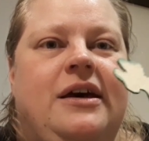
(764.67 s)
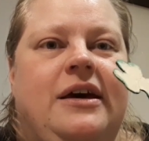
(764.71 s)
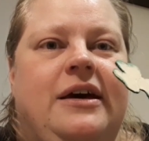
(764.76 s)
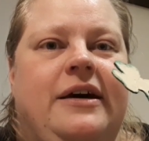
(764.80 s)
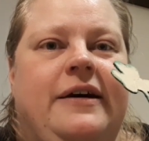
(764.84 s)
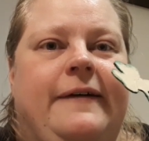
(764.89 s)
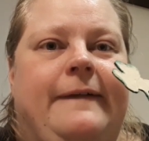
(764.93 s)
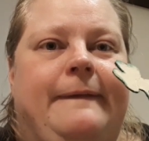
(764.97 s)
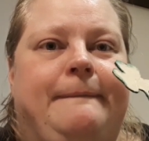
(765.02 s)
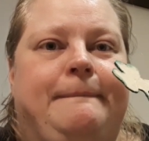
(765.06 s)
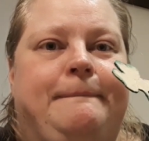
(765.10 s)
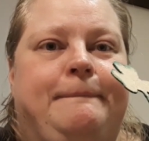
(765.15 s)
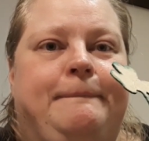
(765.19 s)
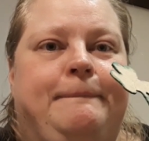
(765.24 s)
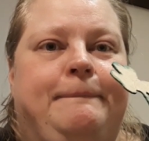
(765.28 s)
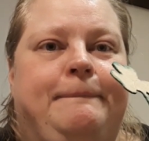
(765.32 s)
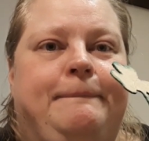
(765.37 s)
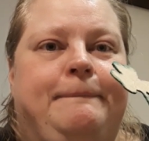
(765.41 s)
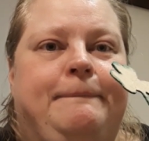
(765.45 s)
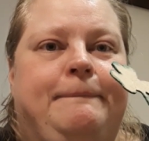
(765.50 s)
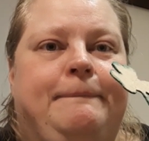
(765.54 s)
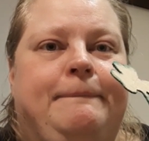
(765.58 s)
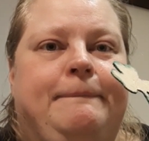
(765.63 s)

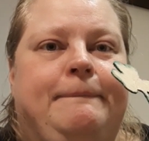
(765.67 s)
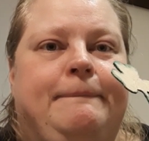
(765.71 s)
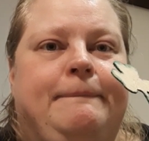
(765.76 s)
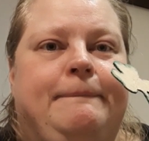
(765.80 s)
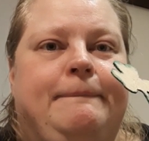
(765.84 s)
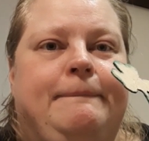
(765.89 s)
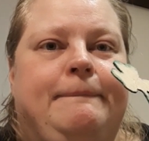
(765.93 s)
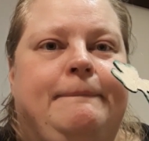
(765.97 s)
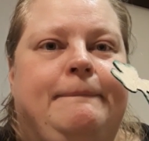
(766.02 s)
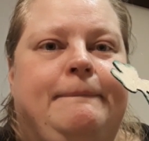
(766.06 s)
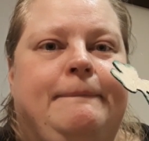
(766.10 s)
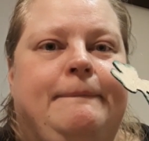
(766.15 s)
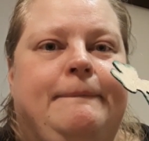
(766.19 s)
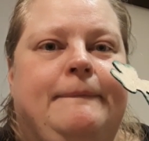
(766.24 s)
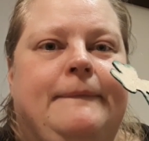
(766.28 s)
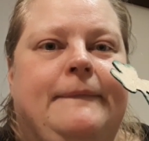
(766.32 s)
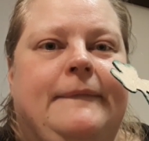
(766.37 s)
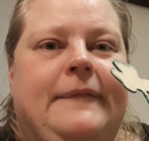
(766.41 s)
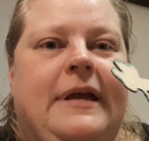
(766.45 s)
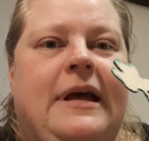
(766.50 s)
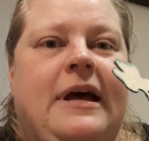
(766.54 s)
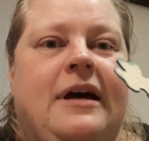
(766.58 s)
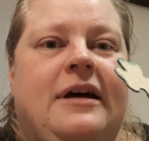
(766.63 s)

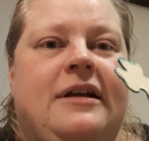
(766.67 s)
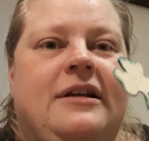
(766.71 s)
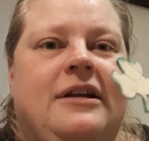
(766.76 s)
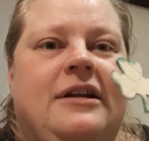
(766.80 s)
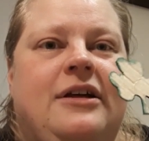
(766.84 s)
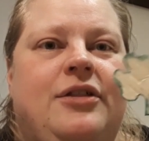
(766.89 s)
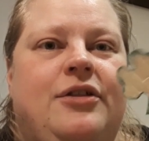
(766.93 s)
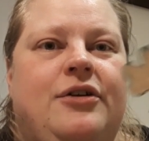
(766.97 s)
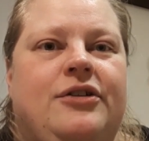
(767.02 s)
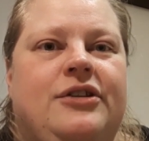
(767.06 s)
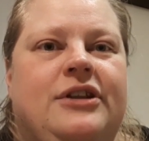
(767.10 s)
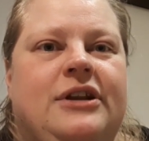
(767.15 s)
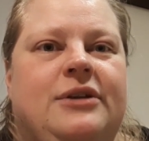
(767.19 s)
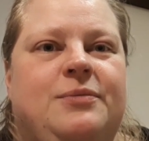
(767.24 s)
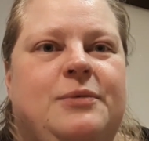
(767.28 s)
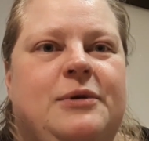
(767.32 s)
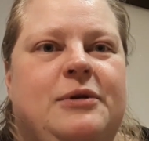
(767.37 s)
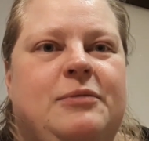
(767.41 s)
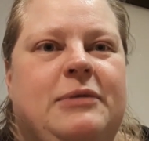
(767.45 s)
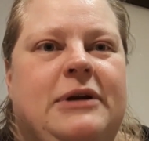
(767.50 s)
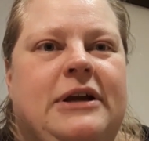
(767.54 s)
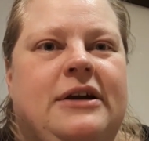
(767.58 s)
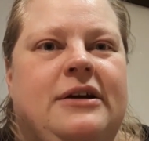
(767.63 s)
Yeah, and I thought it
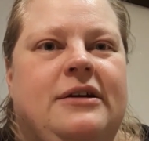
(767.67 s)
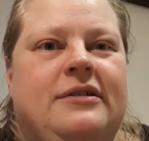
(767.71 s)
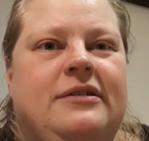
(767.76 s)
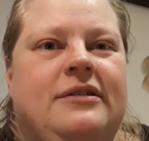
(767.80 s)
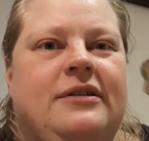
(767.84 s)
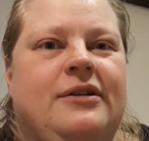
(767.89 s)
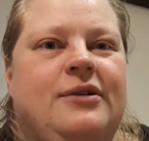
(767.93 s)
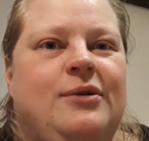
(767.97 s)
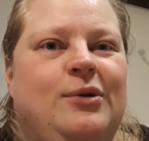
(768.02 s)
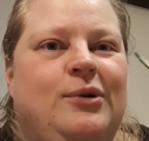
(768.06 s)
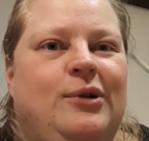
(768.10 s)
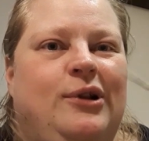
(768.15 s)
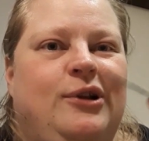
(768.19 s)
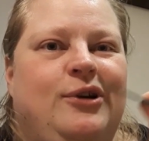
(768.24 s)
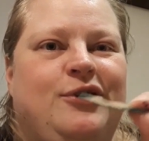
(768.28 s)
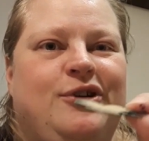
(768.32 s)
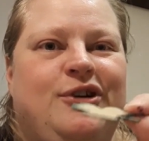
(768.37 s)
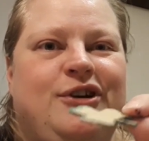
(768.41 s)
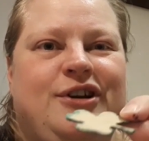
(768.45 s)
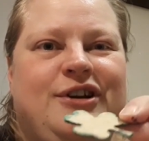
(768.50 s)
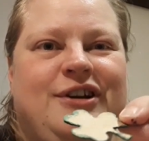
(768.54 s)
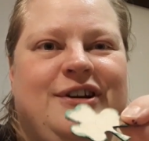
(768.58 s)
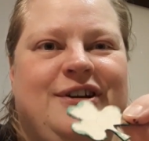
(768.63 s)
would be a cool look.